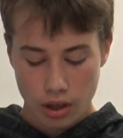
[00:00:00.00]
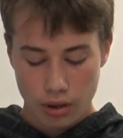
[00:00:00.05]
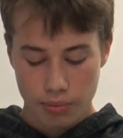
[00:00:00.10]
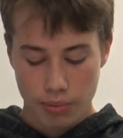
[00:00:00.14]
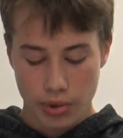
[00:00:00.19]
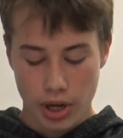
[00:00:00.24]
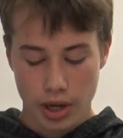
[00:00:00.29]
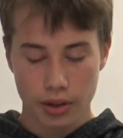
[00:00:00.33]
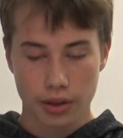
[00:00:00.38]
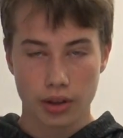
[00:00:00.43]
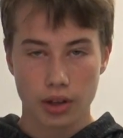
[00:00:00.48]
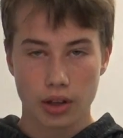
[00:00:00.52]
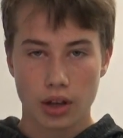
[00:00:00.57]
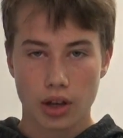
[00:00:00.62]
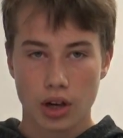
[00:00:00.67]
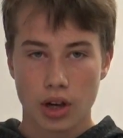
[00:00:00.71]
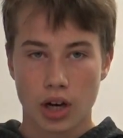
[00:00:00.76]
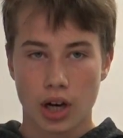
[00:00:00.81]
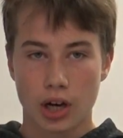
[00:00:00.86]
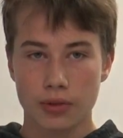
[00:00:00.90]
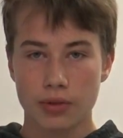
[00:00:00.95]
But
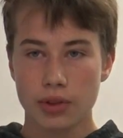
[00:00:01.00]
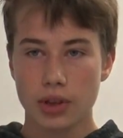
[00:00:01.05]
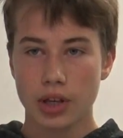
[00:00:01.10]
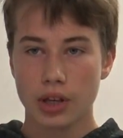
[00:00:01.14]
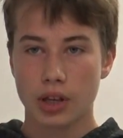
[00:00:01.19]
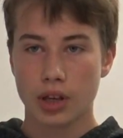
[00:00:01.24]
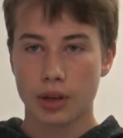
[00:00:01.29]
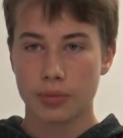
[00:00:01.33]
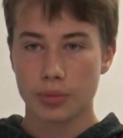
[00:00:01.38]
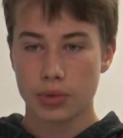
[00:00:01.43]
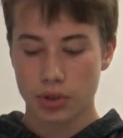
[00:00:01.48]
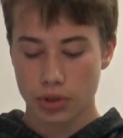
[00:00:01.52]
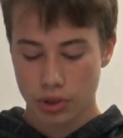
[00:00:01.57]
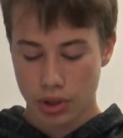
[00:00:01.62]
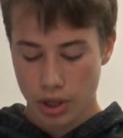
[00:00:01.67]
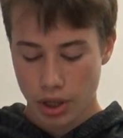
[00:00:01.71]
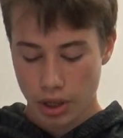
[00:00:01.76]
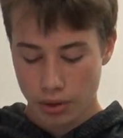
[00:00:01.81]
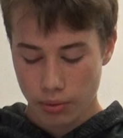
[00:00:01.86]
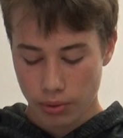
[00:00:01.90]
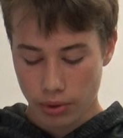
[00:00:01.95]
how do they
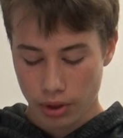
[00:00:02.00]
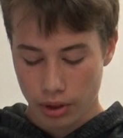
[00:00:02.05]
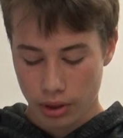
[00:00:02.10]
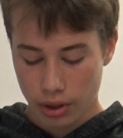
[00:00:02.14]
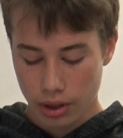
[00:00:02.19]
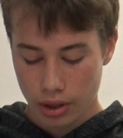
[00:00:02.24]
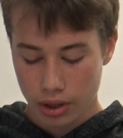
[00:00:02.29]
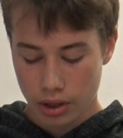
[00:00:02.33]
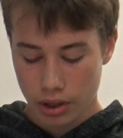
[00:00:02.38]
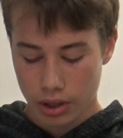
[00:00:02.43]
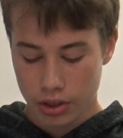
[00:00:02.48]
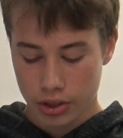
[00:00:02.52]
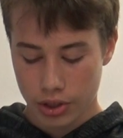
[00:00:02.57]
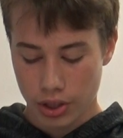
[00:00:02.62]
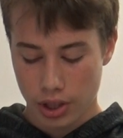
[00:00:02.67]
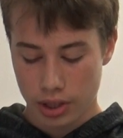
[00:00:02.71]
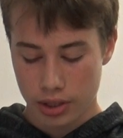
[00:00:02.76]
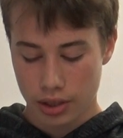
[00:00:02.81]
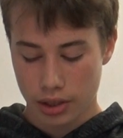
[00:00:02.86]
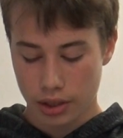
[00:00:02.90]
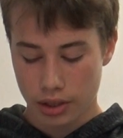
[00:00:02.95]
communicate with each
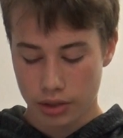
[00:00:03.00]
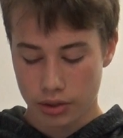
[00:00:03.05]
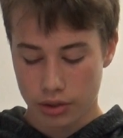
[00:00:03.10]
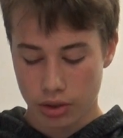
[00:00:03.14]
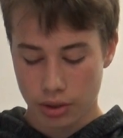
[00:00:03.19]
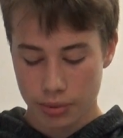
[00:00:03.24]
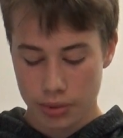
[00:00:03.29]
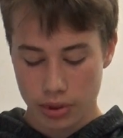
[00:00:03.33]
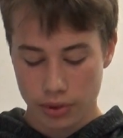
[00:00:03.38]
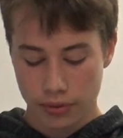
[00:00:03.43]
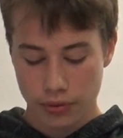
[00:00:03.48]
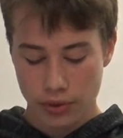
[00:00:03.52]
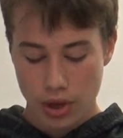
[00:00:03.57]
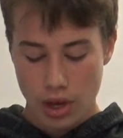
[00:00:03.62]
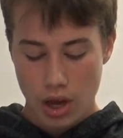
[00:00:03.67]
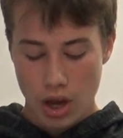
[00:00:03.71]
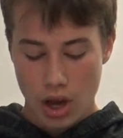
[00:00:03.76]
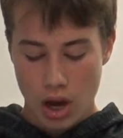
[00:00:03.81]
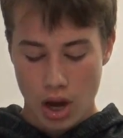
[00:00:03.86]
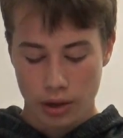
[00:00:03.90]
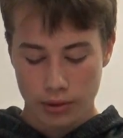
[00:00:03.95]
other in terms of
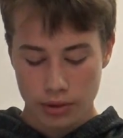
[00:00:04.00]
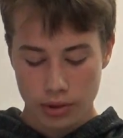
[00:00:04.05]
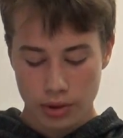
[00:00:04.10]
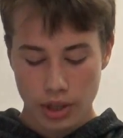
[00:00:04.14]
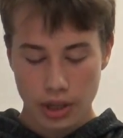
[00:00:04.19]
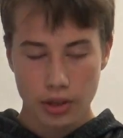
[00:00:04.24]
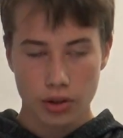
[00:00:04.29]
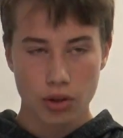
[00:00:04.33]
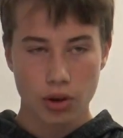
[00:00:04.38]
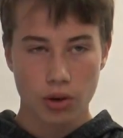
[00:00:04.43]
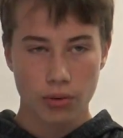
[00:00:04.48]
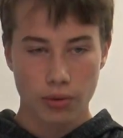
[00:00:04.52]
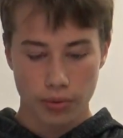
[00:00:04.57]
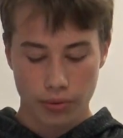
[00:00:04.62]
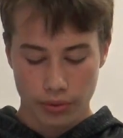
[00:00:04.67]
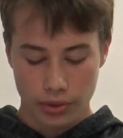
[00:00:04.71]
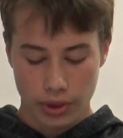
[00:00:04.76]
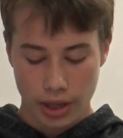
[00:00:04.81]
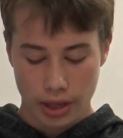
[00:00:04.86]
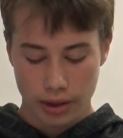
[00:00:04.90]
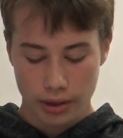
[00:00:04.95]
how do they know
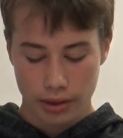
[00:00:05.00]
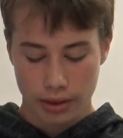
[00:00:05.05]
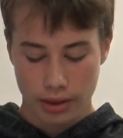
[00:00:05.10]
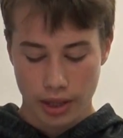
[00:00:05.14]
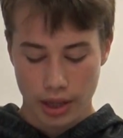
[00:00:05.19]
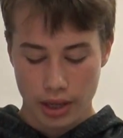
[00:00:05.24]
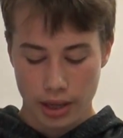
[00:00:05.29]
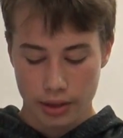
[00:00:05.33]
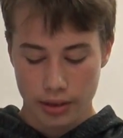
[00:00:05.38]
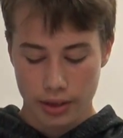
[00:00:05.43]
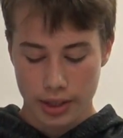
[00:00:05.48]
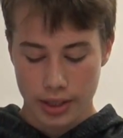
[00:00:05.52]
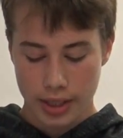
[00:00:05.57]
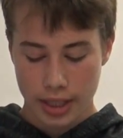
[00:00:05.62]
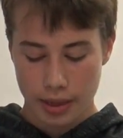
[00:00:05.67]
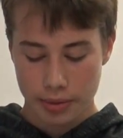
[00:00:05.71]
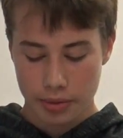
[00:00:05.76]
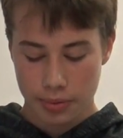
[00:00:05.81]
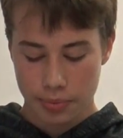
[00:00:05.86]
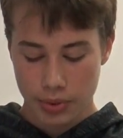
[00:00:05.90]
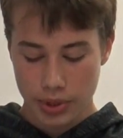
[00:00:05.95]
that they are the
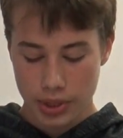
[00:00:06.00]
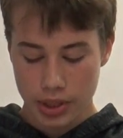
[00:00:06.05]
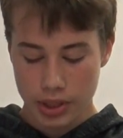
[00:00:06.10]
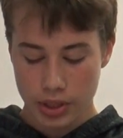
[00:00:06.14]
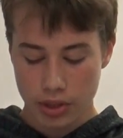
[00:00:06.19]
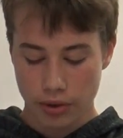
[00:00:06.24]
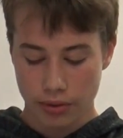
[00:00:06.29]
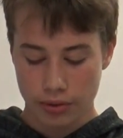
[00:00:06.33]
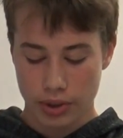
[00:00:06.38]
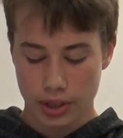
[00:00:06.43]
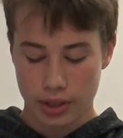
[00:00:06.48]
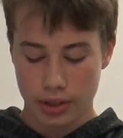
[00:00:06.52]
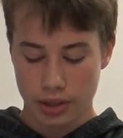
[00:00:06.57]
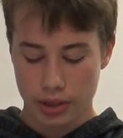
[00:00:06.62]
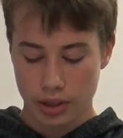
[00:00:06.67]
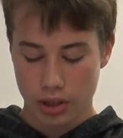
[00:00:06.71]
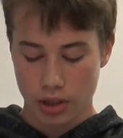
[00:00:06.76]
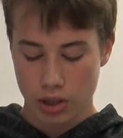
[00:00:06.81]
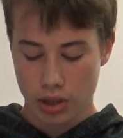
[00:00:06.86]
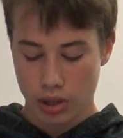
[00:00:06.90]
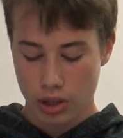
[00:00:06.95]
same species of
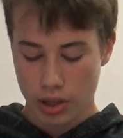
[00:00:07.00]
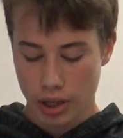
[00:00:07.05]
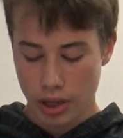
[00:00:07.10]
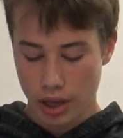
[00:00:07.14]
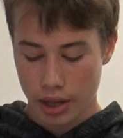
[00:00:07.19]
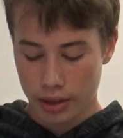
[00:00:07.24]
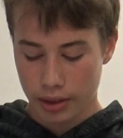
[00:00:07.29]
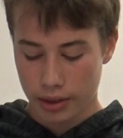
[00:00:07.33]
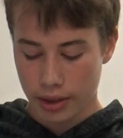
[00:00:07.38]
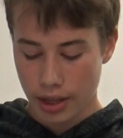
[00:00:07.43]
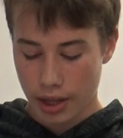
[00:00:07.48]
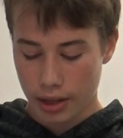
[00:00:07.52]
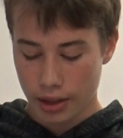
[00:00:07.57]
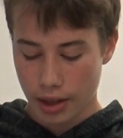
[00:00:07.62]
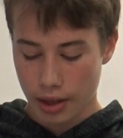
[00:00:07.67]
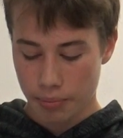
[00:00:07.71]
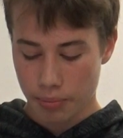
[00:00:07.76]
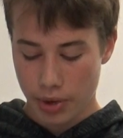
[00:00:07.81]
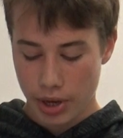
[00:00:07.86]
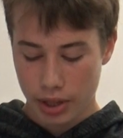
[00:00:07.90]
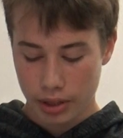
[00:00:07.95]
and that
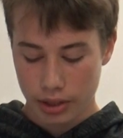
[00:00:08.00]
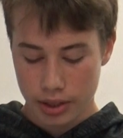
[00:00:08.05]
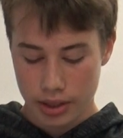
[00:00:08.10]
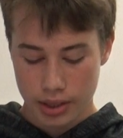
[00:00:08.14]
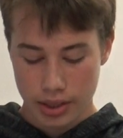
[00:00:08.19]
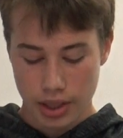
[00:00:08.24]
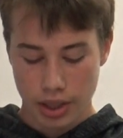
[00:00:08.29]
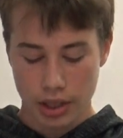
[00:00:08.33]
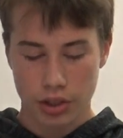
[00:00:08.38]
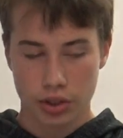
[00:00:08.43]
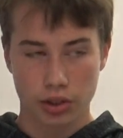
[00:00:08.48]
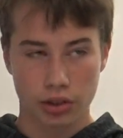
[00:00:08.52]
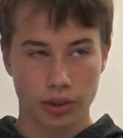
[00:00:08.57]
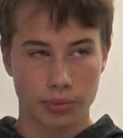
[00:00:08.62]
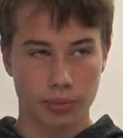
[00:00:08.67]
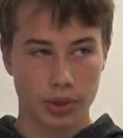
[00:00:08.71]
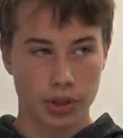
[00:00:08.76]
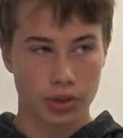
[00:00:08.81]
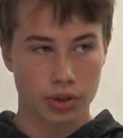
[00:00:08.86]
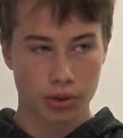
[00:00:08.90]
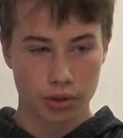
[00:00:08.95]
a male is sexually
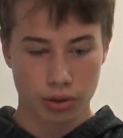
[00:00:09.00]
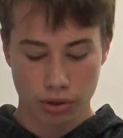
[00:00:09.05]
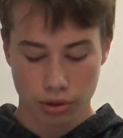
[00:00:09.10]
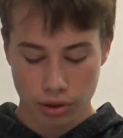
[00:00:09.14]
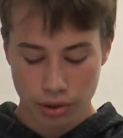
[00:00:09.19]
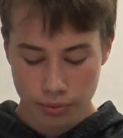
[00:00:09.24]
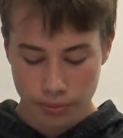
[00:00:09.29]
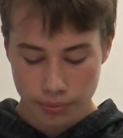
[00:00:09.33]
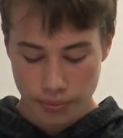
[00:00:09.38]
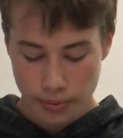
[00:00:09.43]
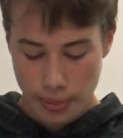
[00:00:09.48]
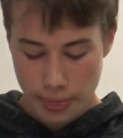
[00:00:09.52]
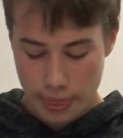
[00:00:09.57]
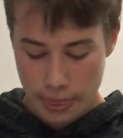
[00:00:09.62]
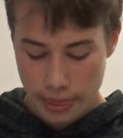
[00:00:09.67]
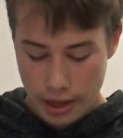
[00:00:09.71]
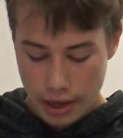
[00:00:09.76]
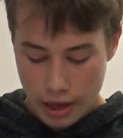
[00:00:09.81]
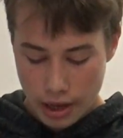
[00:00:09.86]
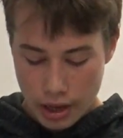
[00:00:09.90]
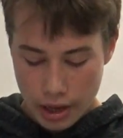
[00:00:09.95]
mature?
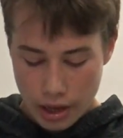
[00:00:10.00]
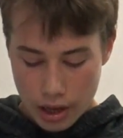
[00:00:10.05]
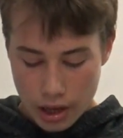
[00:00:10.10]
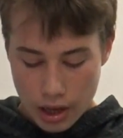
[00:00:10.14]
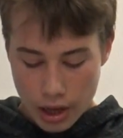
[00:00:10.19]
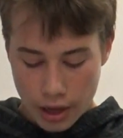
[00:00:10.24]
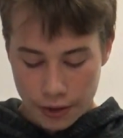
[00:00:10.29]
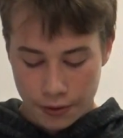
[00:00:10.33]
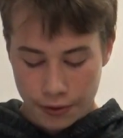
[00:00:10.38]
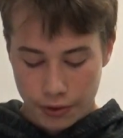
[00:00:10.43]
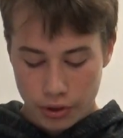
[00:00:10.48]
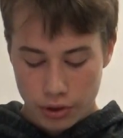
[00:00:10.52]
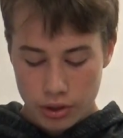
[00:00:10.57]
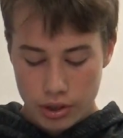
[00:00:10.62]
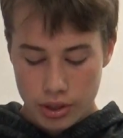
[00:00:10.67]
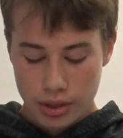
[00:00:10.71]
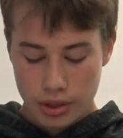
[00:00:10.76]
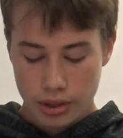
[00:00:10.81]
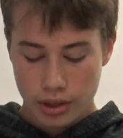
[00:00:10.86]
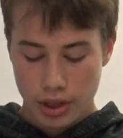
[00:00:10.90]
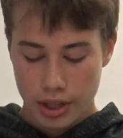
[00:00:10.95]
At
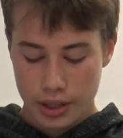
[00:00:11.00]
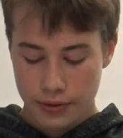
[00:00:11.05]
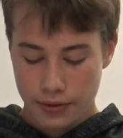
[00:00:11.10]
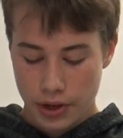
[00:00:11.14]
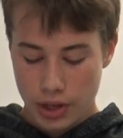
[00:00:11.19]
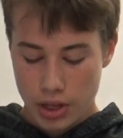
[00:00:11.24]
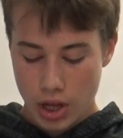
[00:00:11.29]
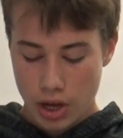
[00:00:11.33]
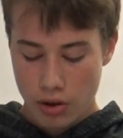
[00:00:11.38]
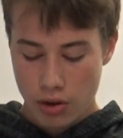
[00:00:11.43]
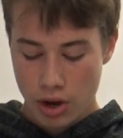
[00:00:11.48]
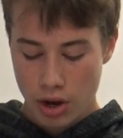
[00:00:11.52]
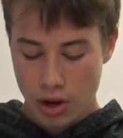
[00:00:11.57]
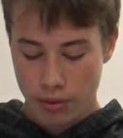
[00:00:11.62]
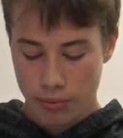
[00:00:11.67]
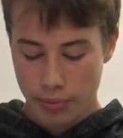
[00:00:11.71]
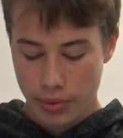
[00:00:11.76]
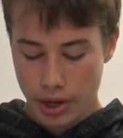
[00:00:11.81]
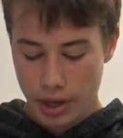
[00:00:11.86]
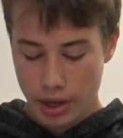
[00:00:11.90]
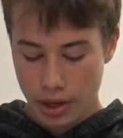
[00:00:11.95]
first, let's find out how
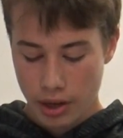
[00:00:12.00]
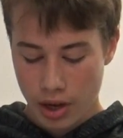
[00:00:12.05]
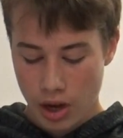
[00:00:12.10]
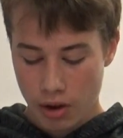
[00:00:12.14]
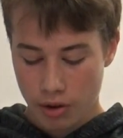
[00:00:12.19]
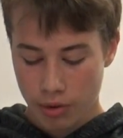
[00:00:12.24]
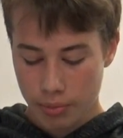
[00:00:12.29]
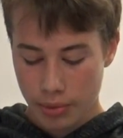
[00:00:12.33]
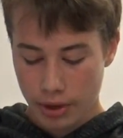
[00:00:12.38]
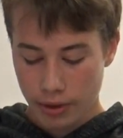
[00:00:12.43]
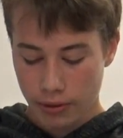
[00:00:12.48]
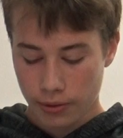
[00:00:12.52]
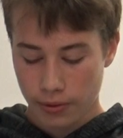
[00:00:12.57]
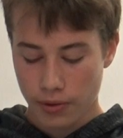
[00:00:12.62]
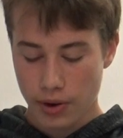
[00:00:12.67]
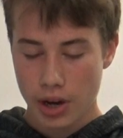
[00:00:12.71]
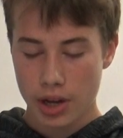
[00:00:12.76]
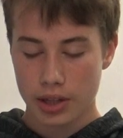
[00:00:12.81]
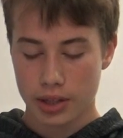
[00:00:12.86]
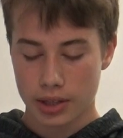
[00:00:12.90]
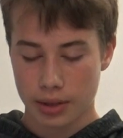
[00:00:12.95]
a male
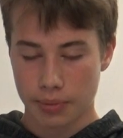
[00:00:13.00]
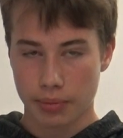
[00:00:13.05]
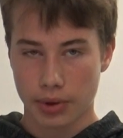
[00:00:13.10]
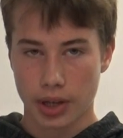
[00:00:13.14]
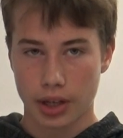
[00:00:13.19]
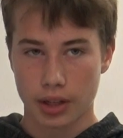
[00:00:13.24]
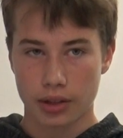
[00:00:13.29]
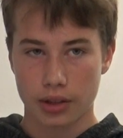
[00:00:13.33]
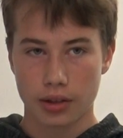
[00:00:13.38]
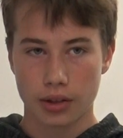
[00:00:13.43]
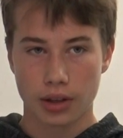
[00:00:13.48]
finds a mate.